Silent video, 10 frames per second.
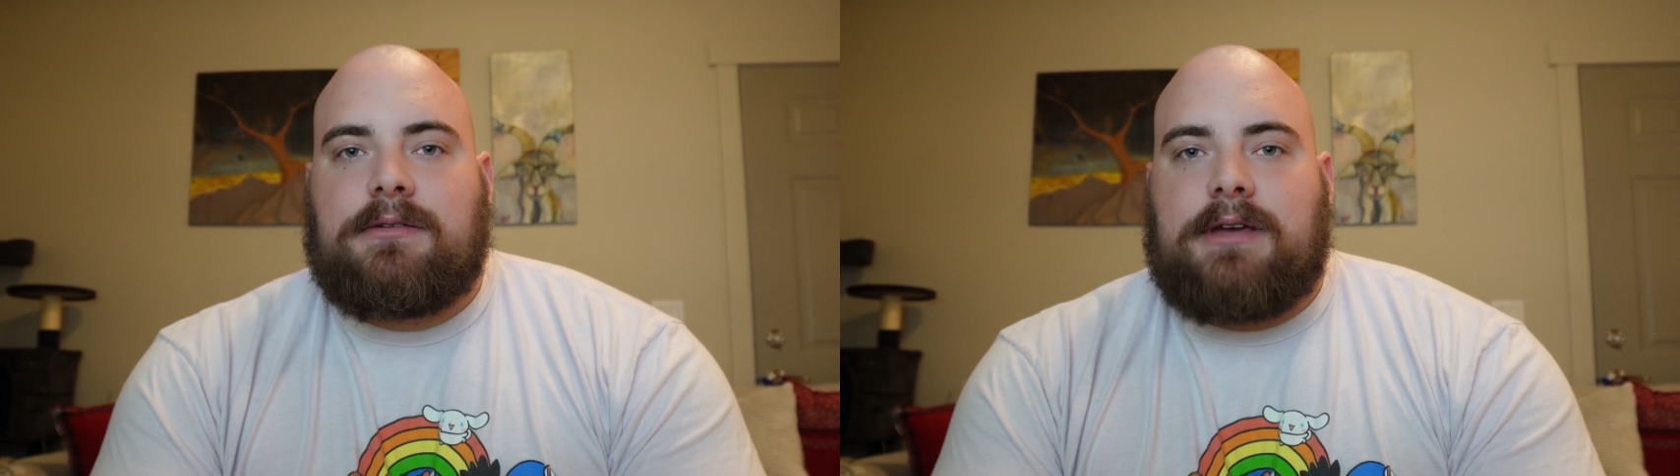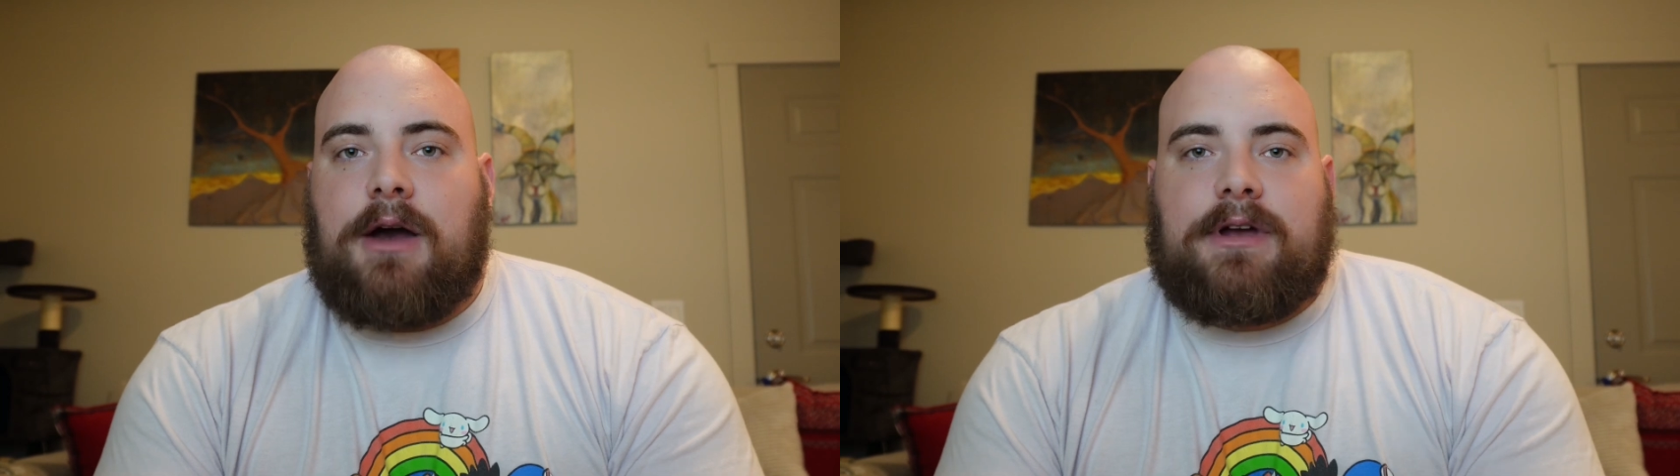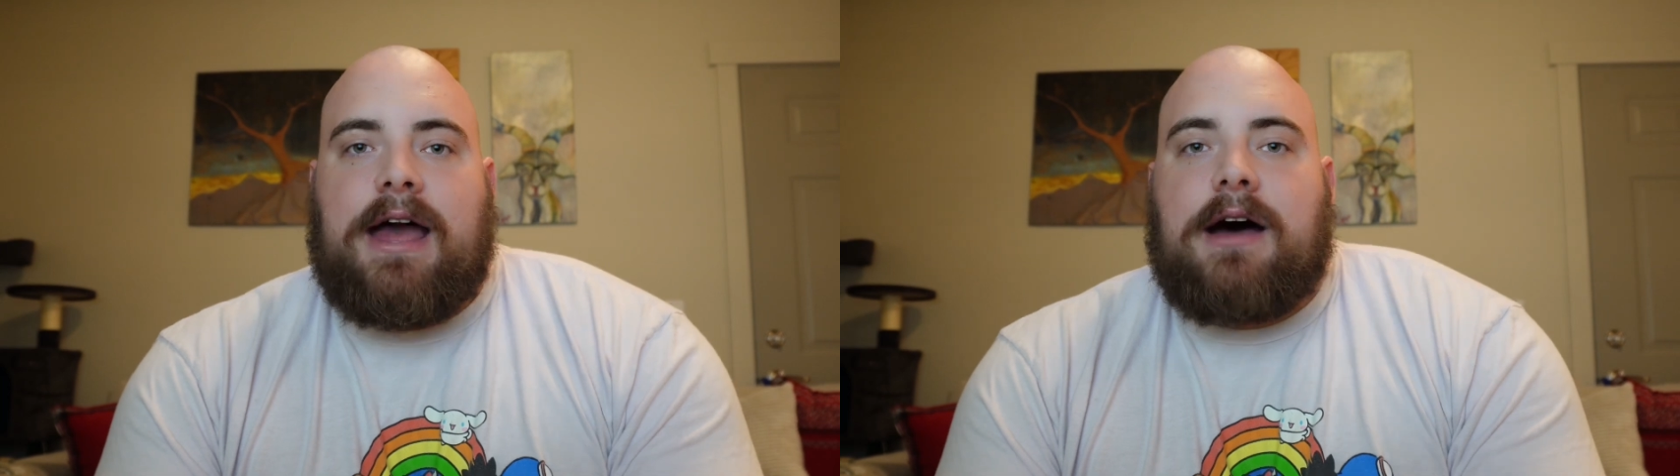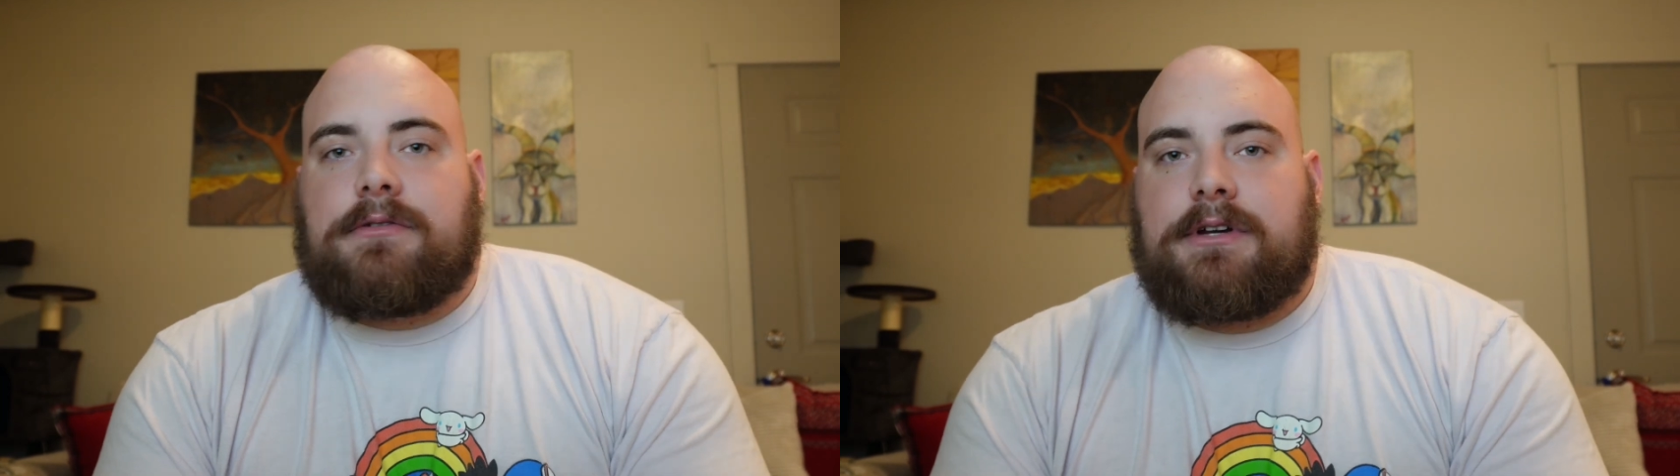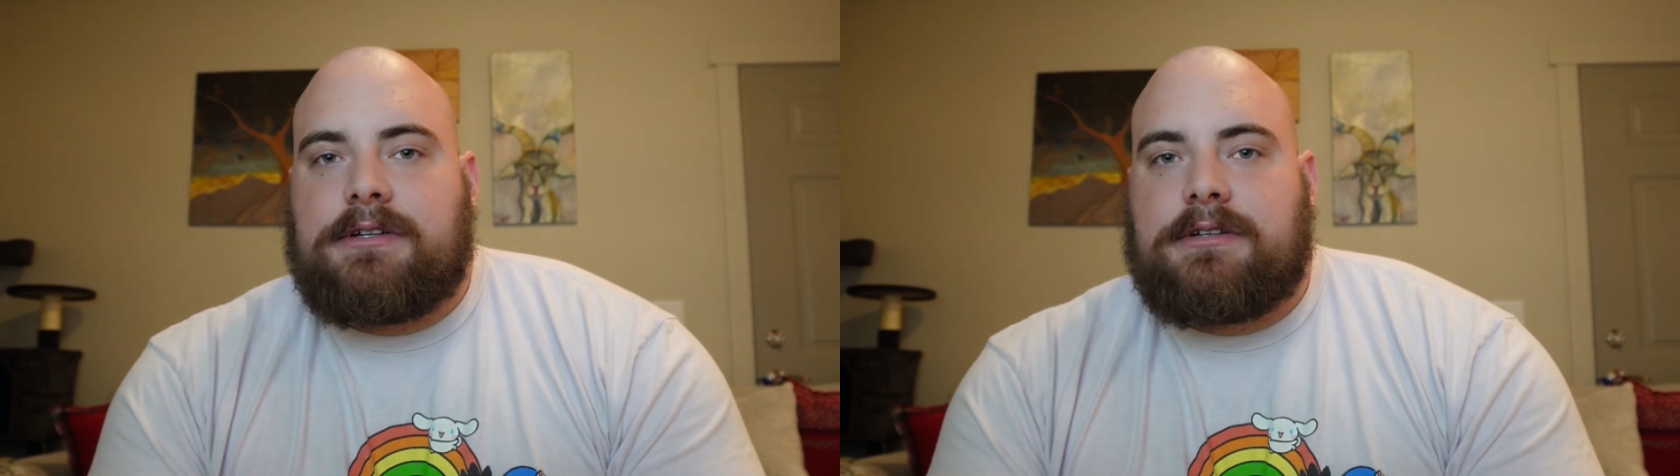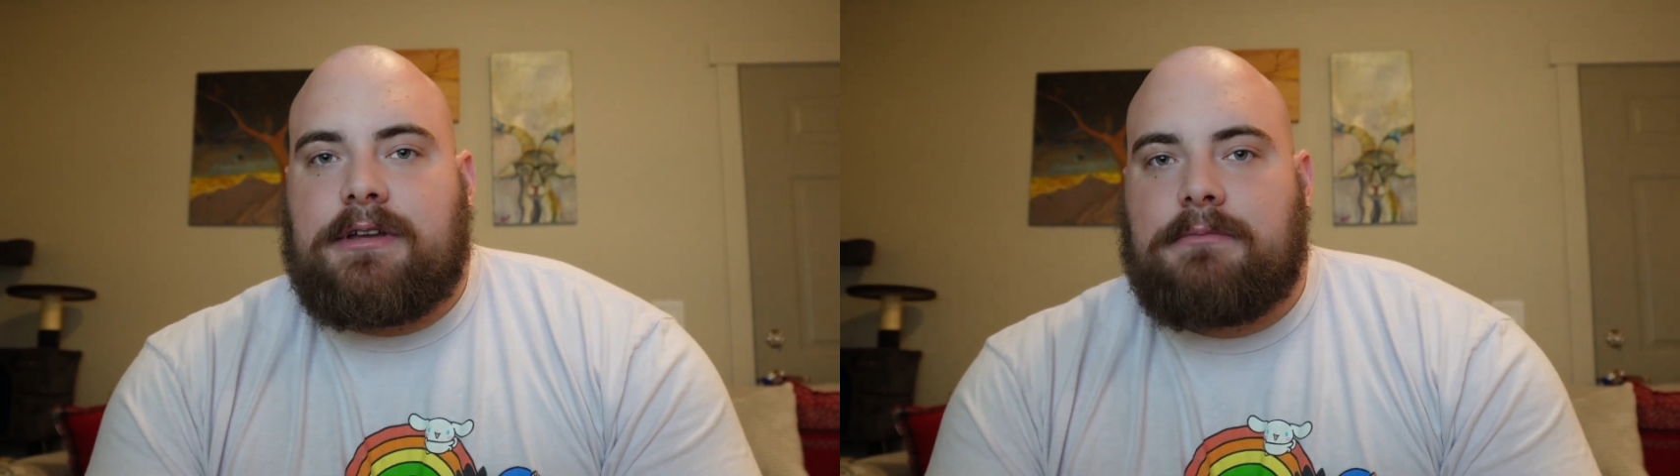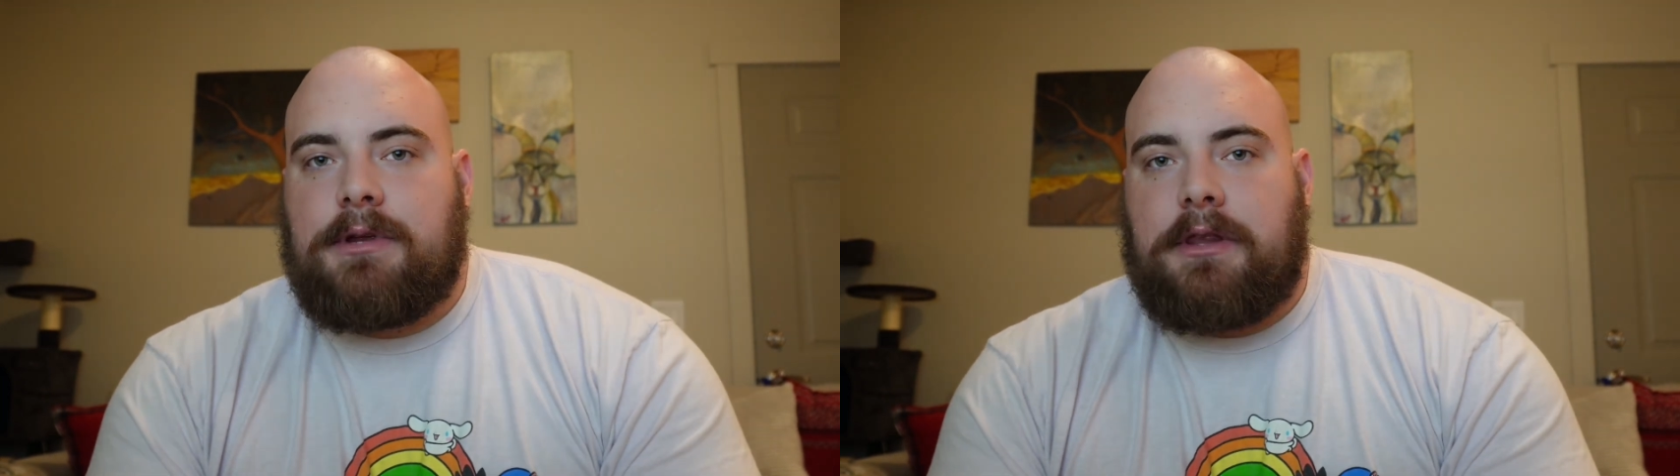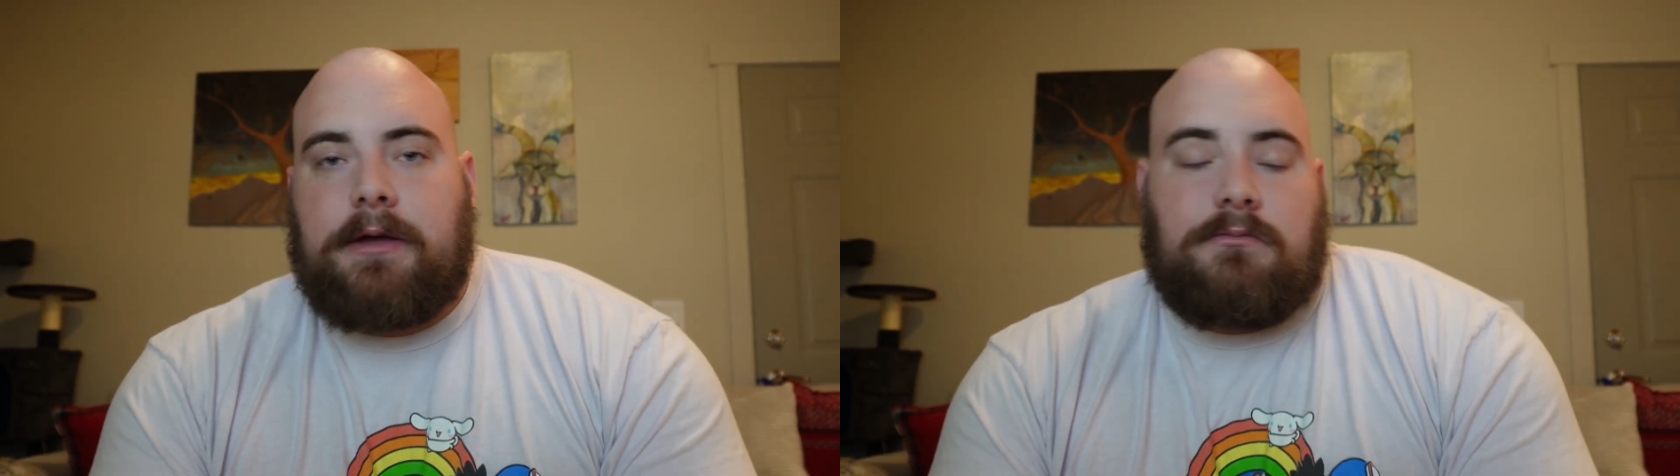count calories and
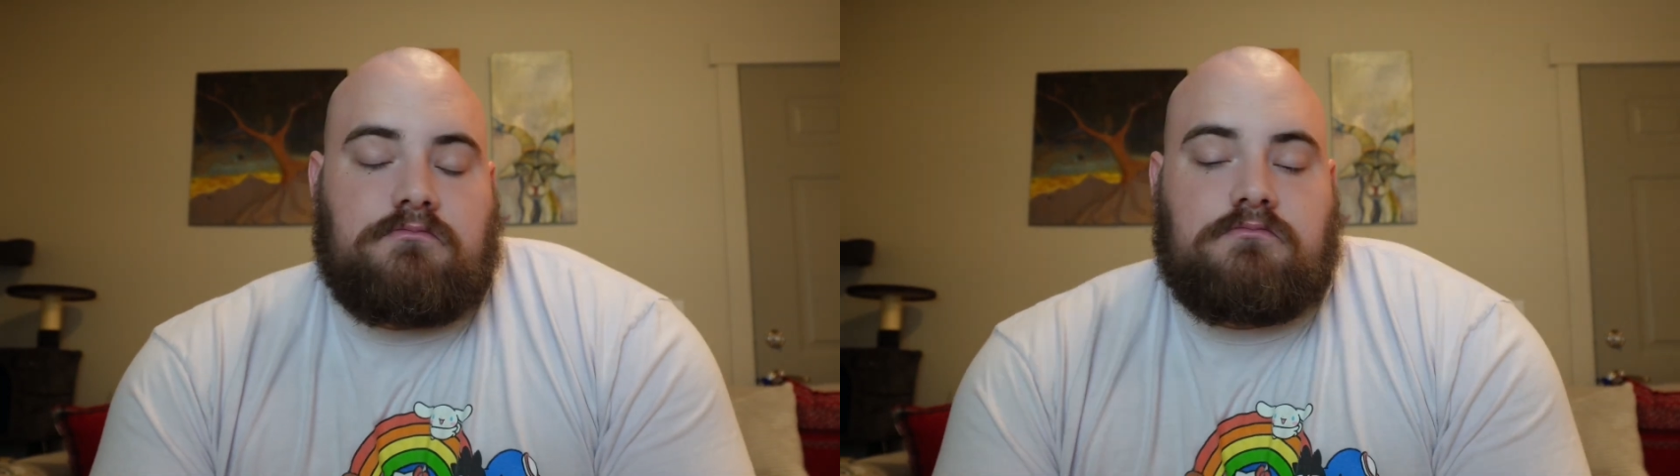be like,